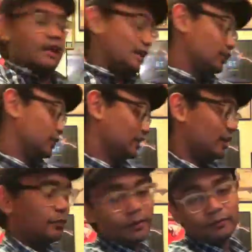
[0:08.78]
guys, what's
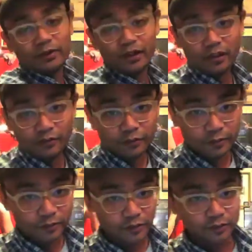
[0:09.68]
up? I'm Bernard
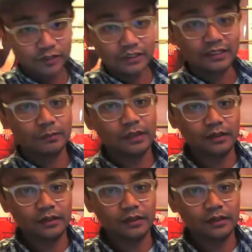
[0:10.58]
from Los Feliz. I play